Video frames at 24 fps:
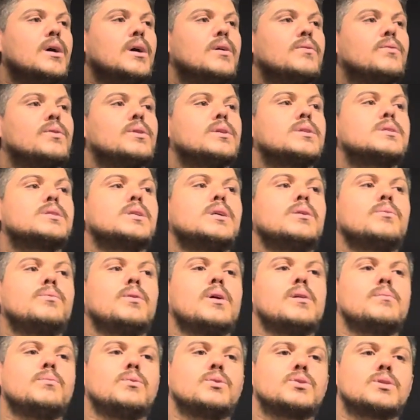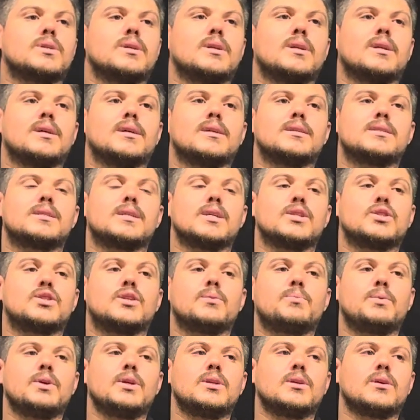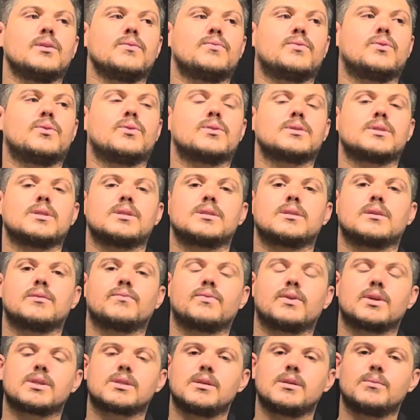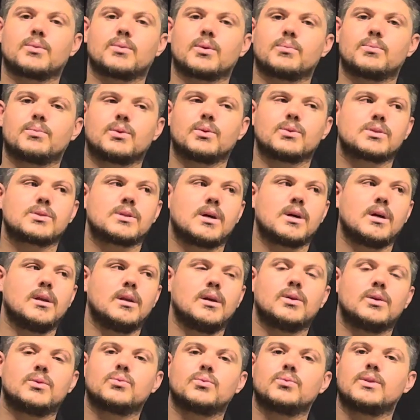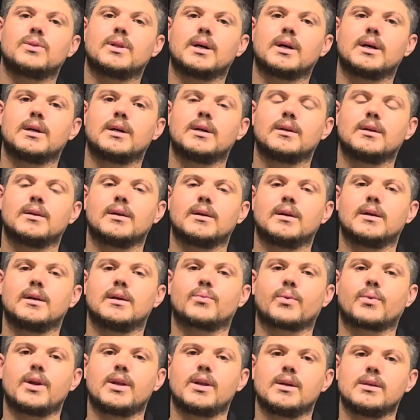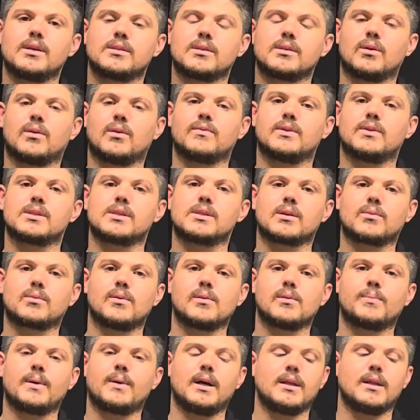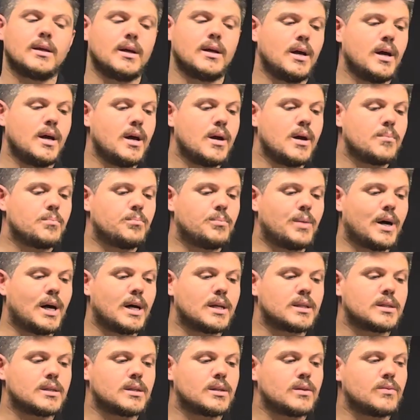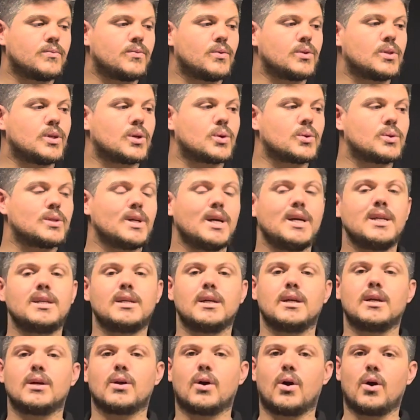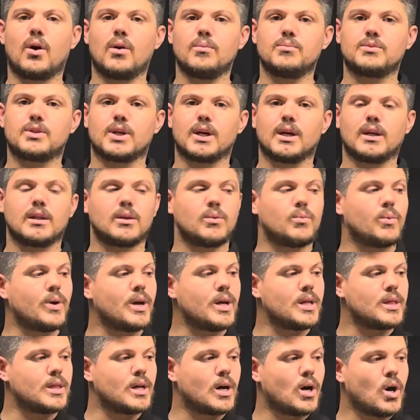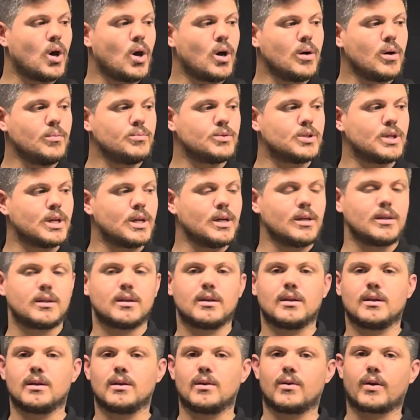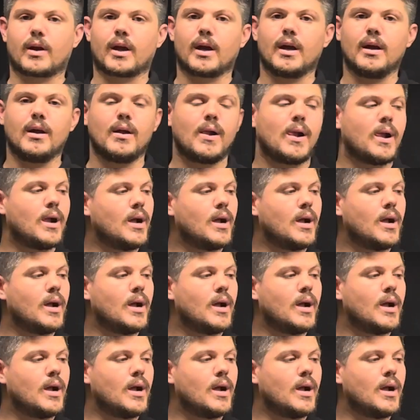For the circular motion, centripetal force is inversely proportional to the radius of the circular path. But for the rotating object, when the object, okay,